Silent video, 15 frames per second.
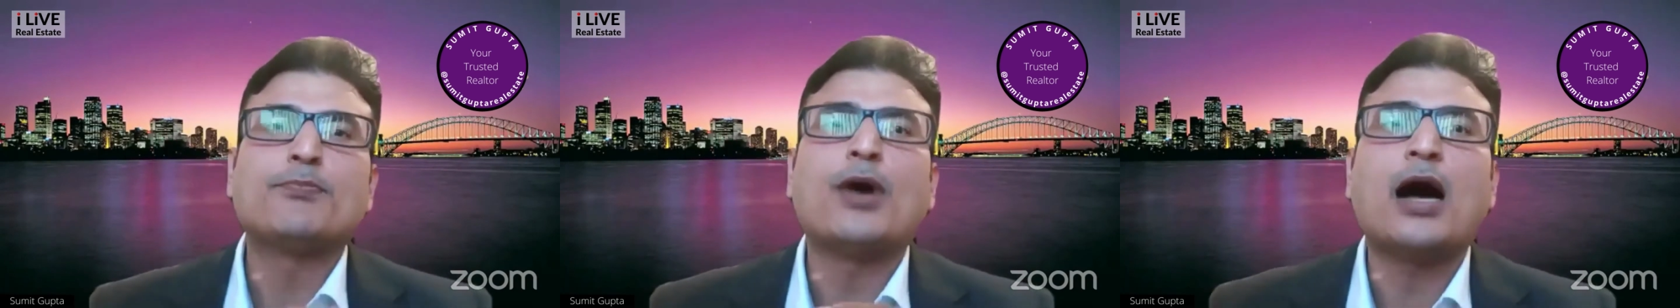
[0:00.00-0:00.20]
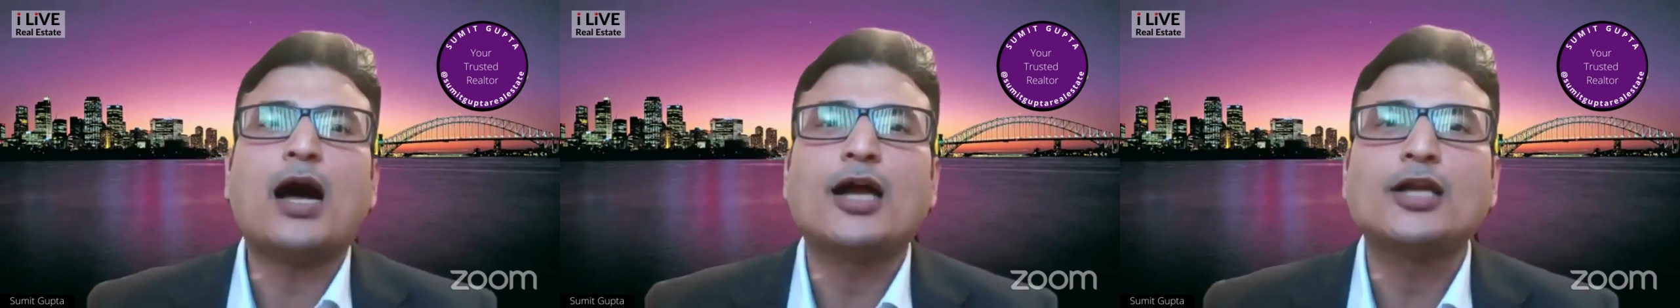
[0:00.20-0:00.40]

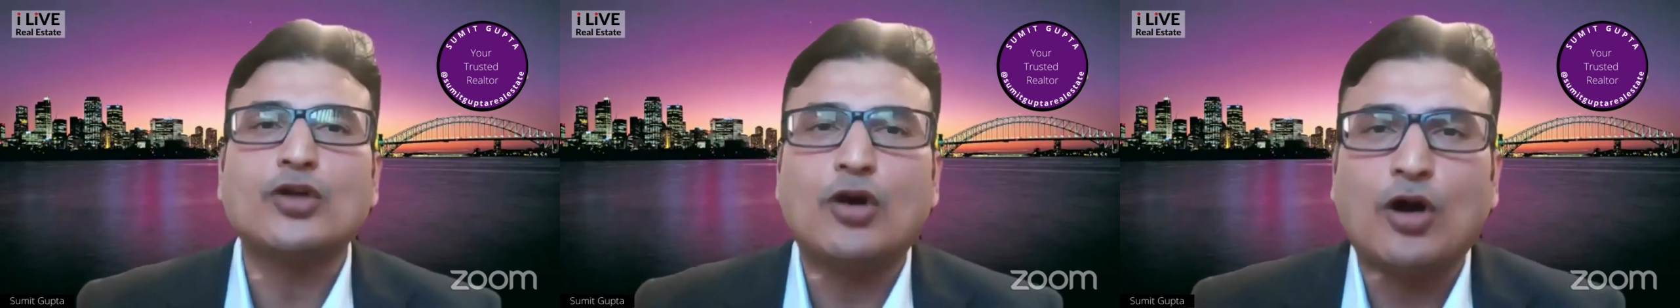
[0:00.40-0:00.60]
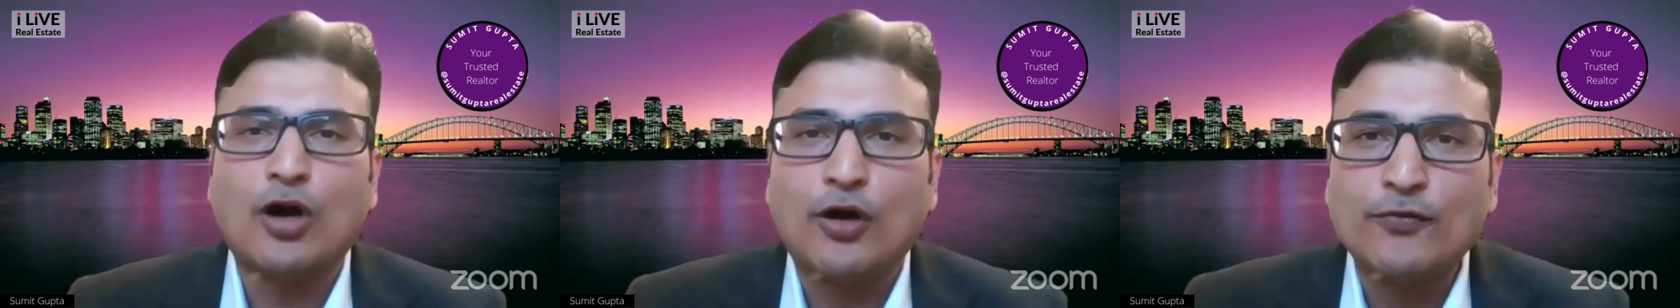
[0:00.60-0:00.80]
part
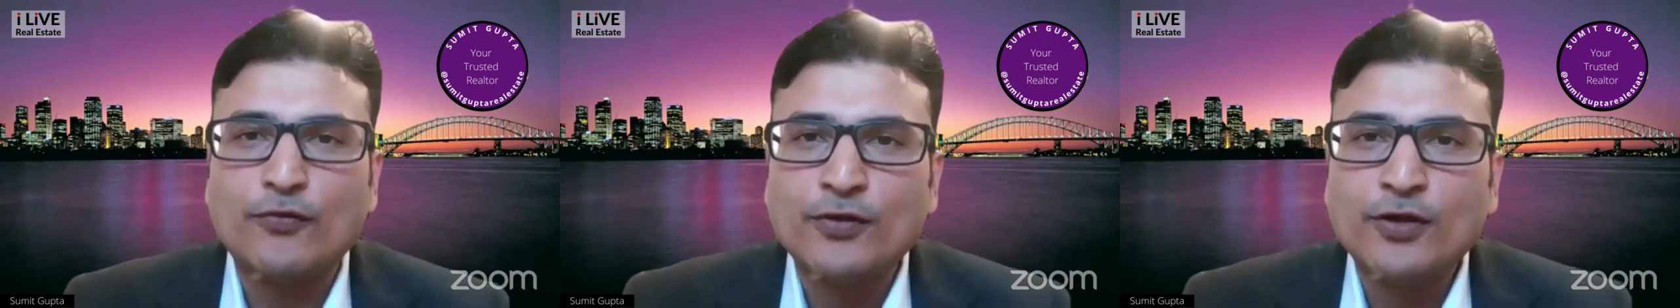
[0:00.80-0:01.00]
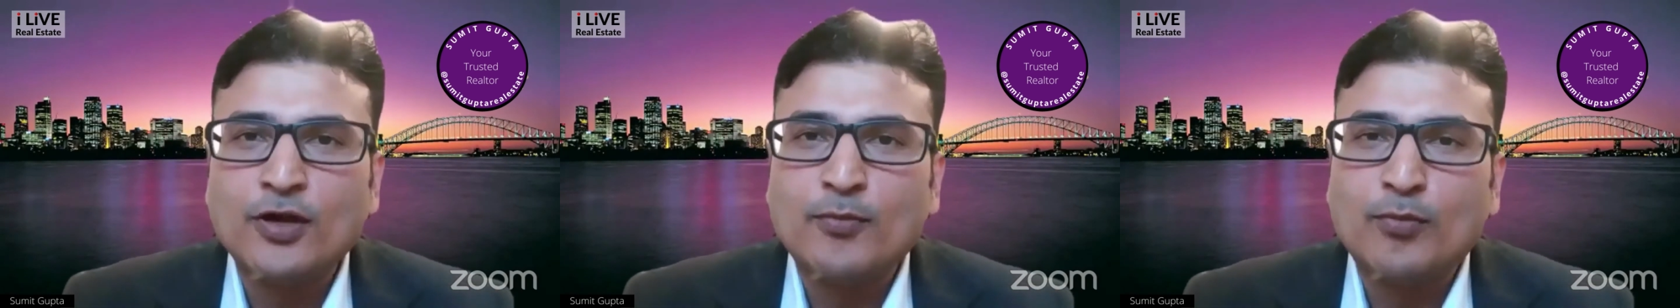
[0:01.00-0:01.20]
of
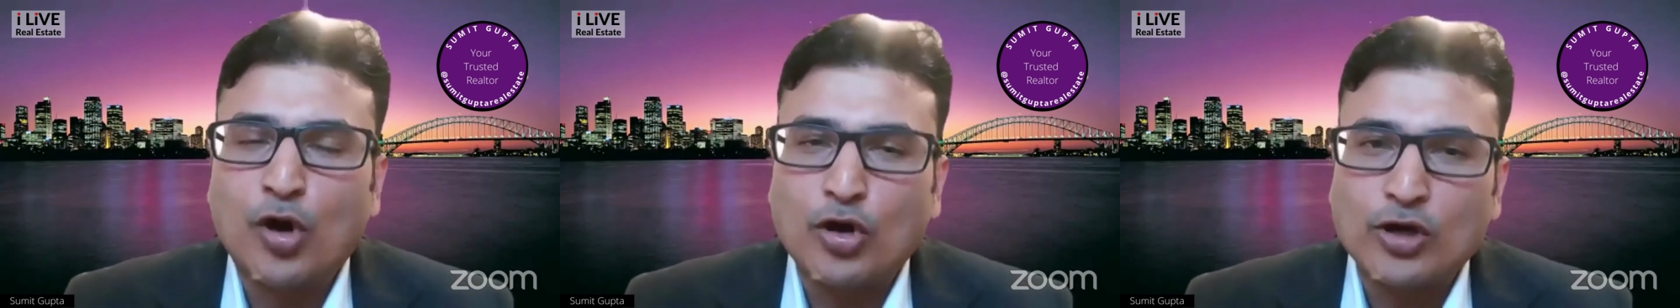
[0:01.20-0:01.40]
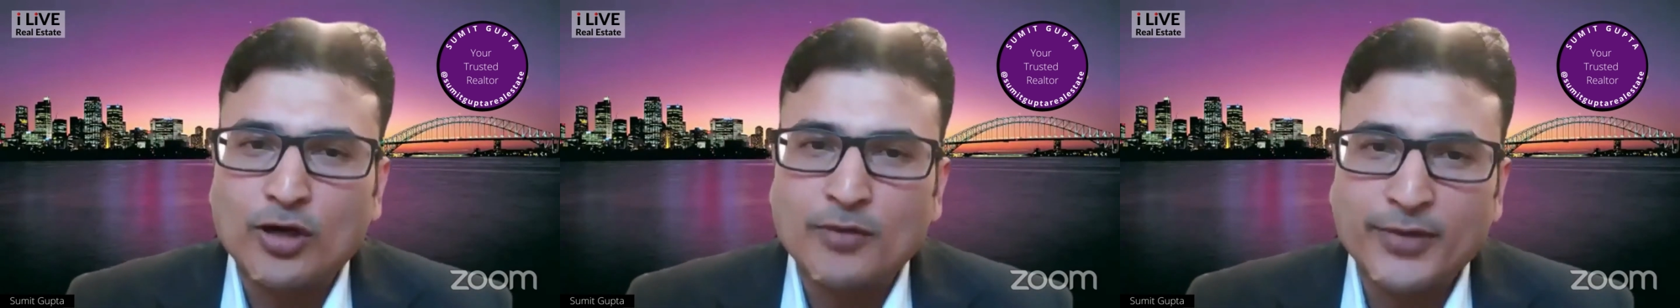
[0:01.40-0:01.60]

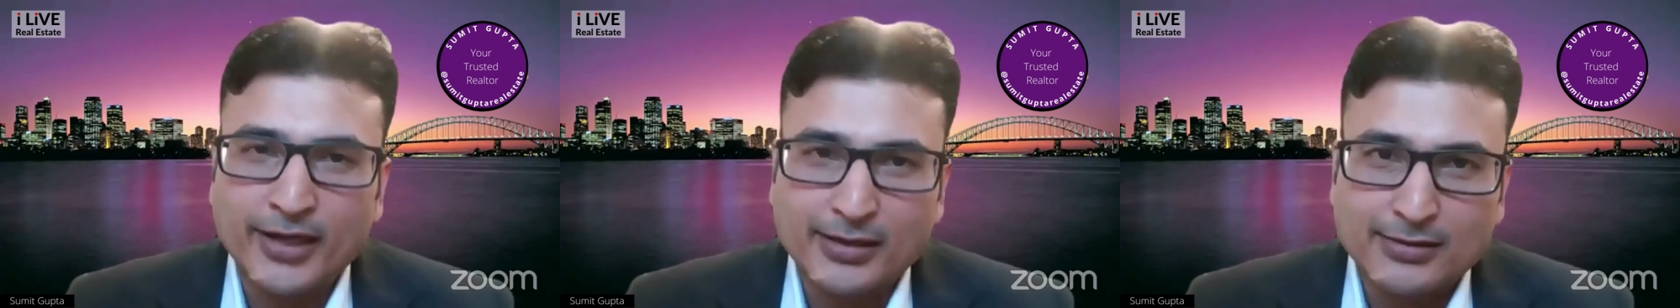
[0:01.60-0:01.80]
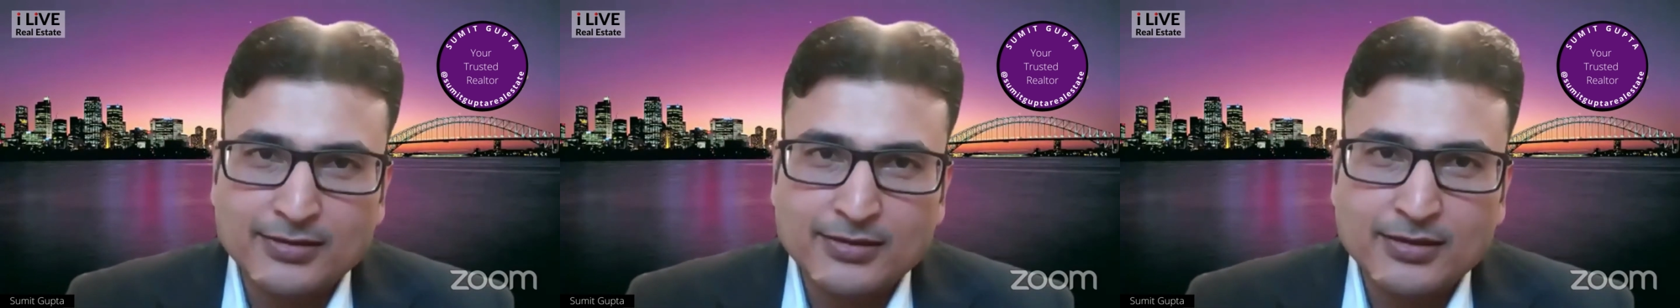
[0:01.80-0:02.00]
Walkham
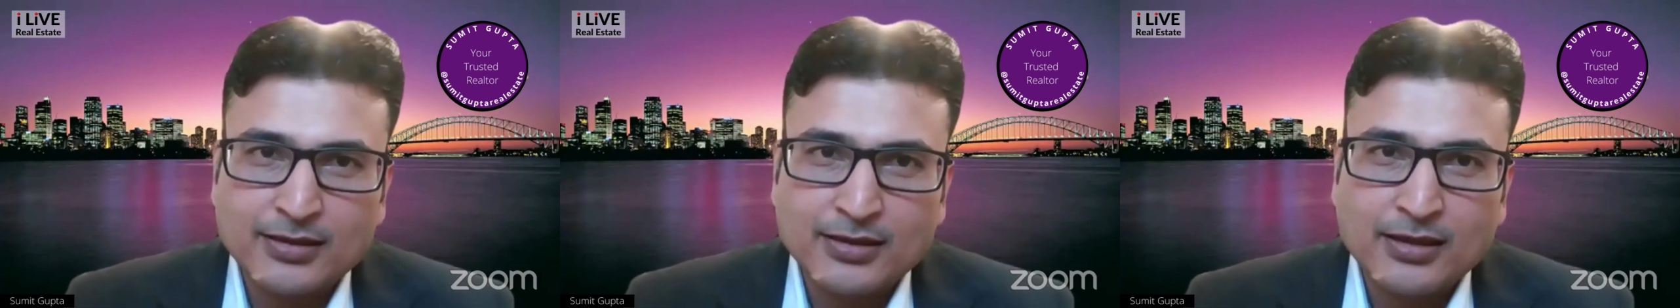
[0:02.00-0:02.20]
Hills.